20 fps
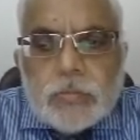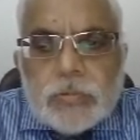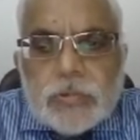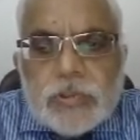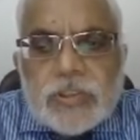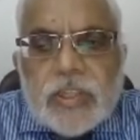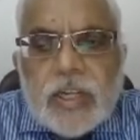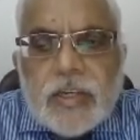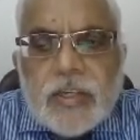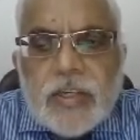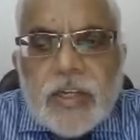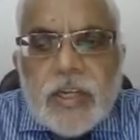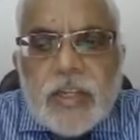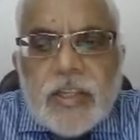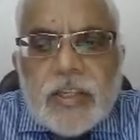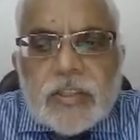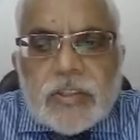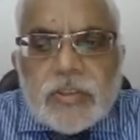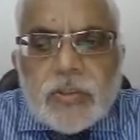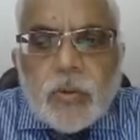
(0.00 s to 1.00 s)
it's like dealing
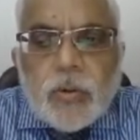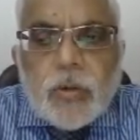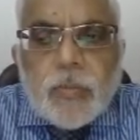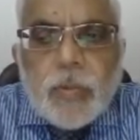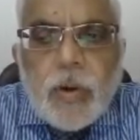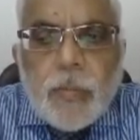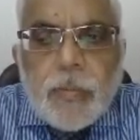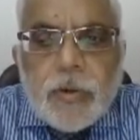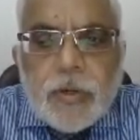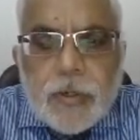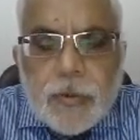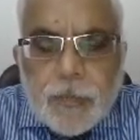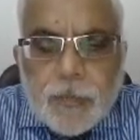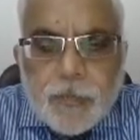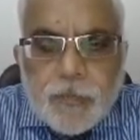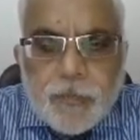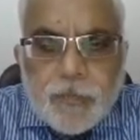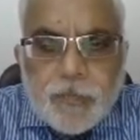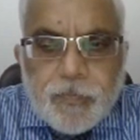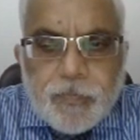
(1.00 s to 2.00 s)
in stolen property.
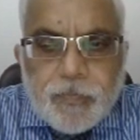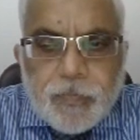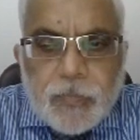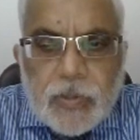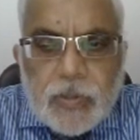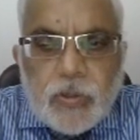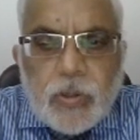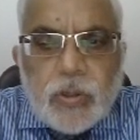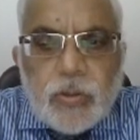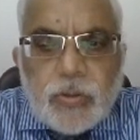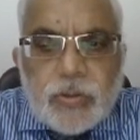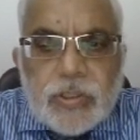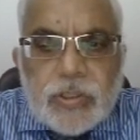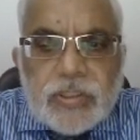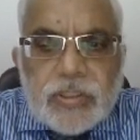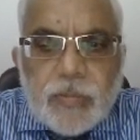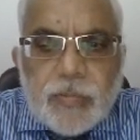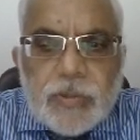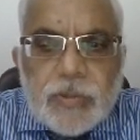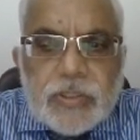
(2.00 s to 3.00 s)
You're using
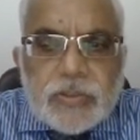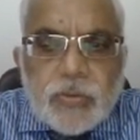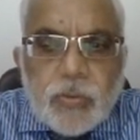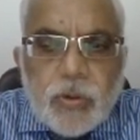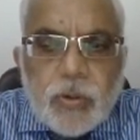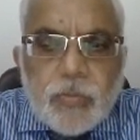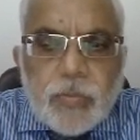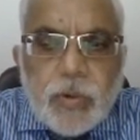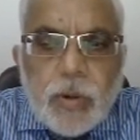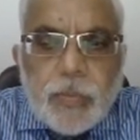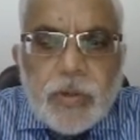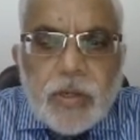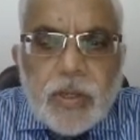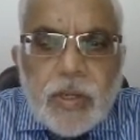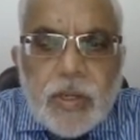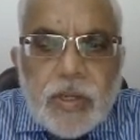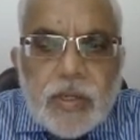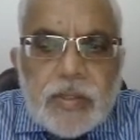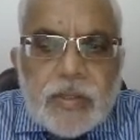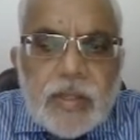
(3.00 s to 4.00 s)
somebody's stolen property.
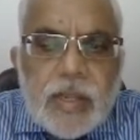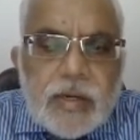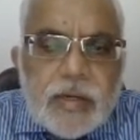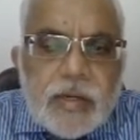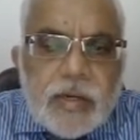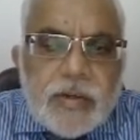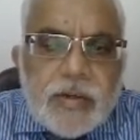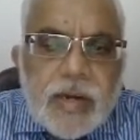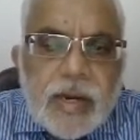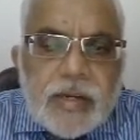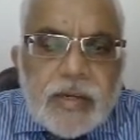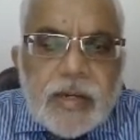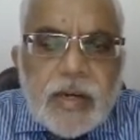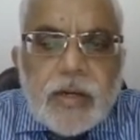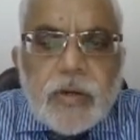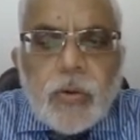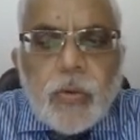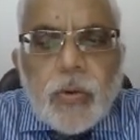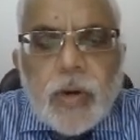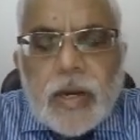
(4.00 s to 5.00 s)
That contractor
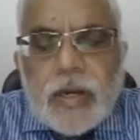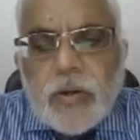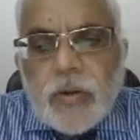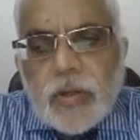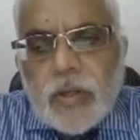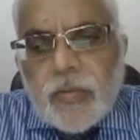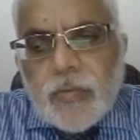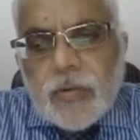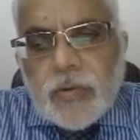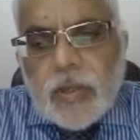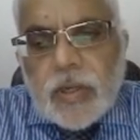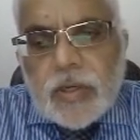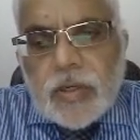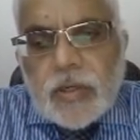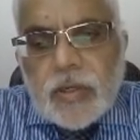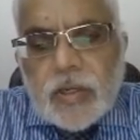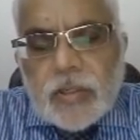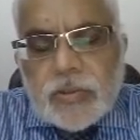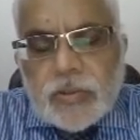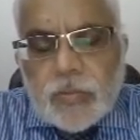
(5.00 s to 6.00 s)
had no right to give you that
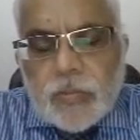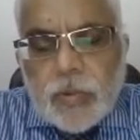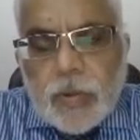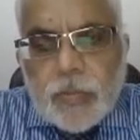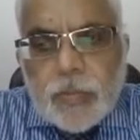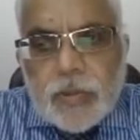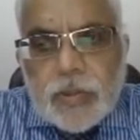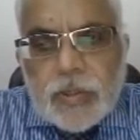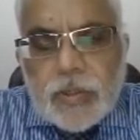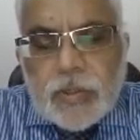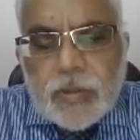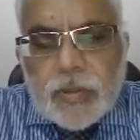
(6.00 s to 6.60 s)
intellectual property.